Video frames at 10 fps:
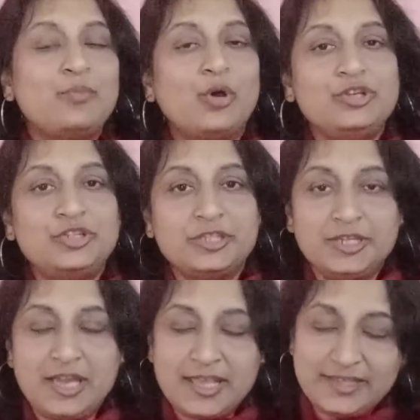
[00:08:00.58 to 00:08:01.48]
polish in the
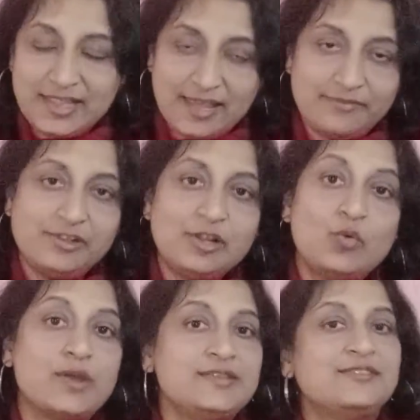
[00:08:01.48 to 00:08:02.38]
next level
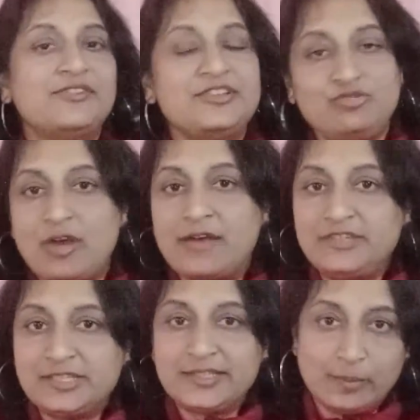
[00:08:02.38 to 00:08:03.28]
once the first
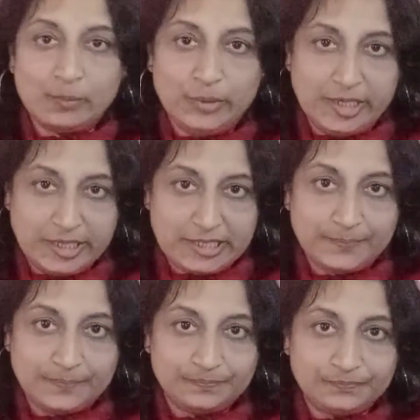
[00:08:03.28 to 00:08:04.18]
draft is complete.
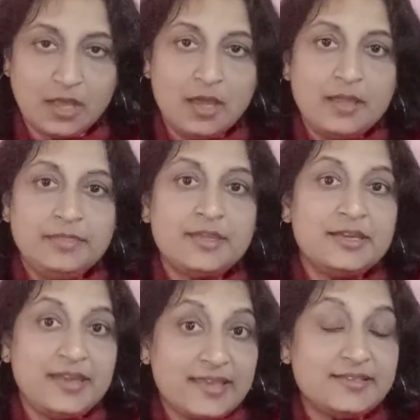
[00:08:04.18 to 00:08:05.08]
Then the
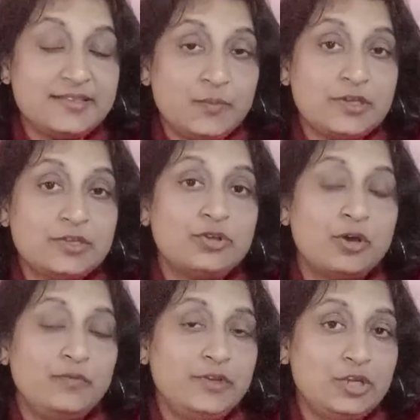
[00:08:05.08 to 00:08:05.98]
next tip is
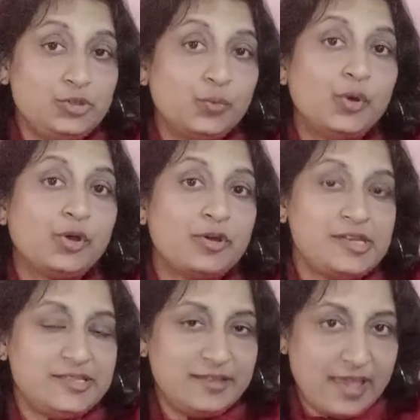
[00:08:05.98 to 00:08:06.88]
we need to work on
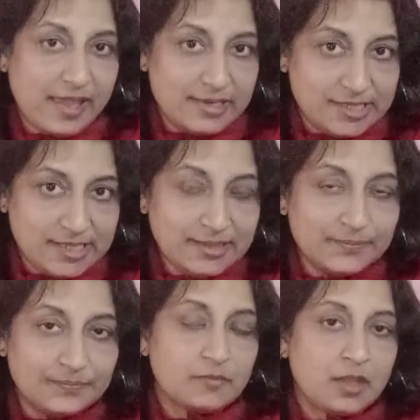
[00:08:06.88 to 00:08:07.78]
is the
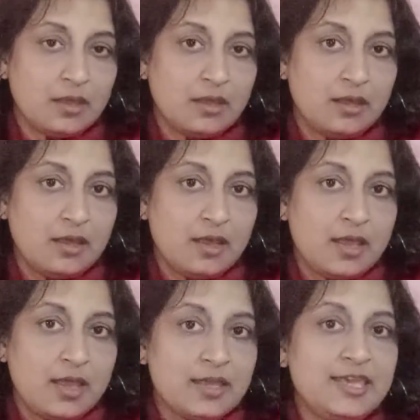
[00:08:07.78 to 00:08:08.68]
ending.
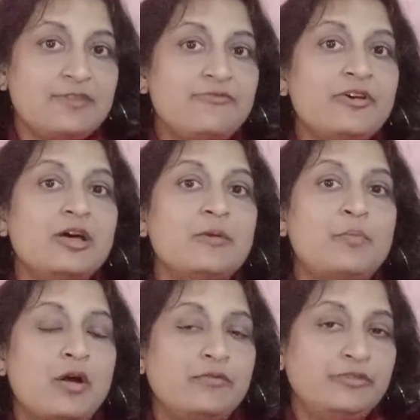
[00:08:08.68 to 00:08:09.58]
Give a
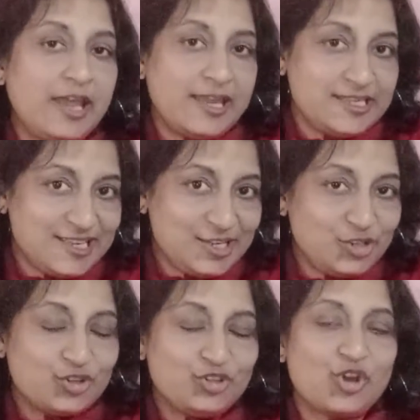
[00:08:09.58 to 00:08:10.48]
powerful ending to
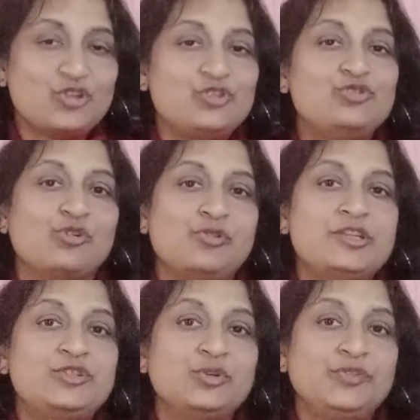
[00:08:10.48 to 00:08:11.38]
your short story
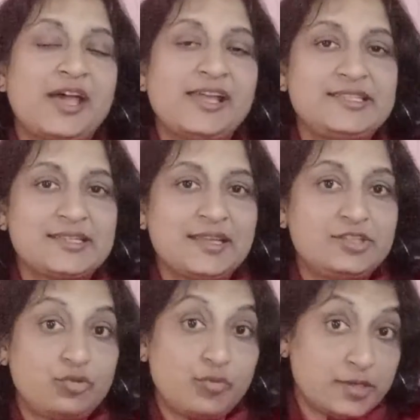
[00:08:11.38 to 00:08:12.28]
so that
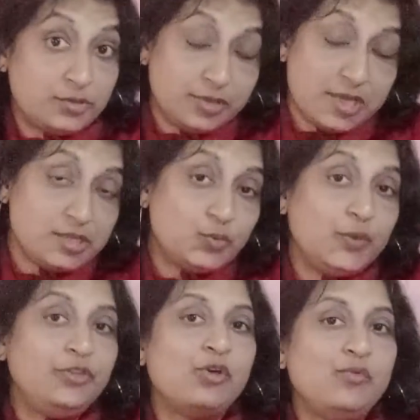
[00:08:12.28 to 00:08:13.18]
it resonates
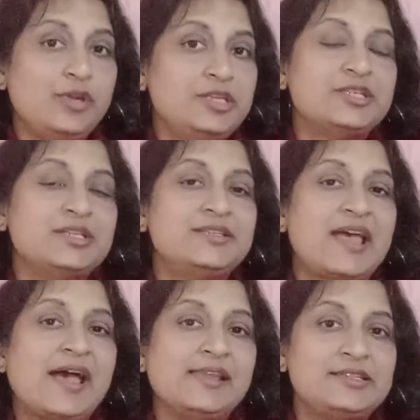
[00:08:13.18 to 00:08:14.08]
with your readers
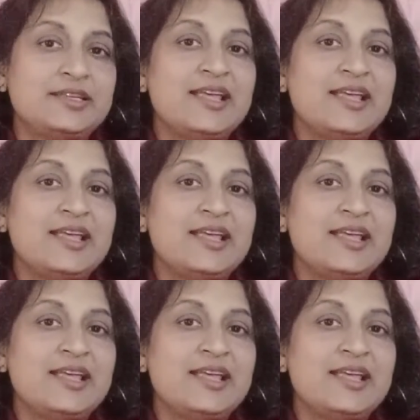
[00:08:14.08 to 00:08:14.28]
and